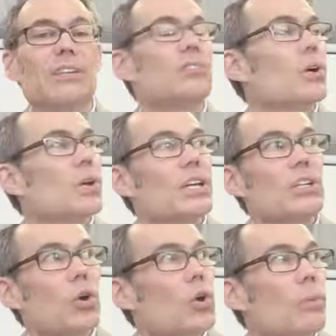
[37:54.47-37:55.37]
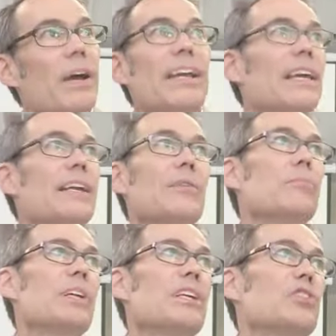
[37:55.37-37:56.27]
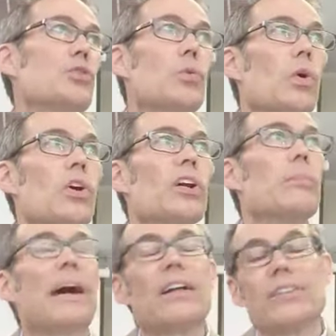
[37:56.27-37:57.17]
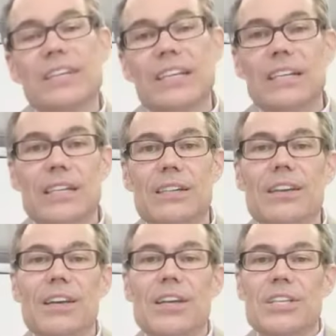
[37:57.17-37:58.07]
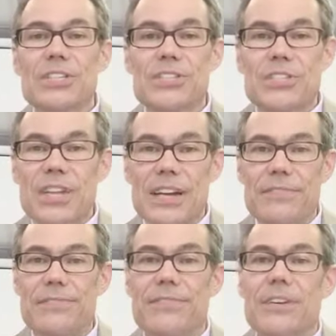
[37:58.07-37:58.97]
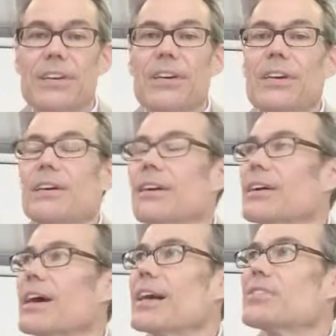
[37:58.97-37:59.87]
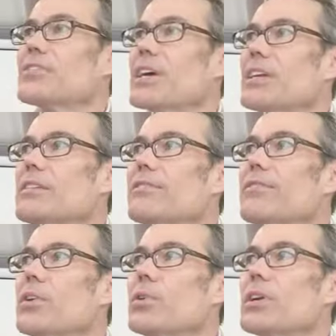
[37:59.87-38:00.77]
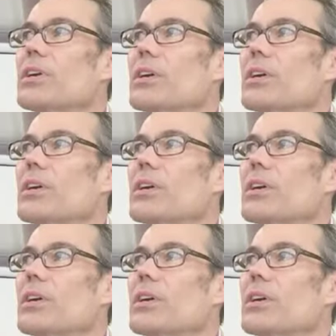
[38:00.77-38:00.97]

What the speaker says: Don't ignore my kingdom because you're worried about needing stuff. God is saying, devote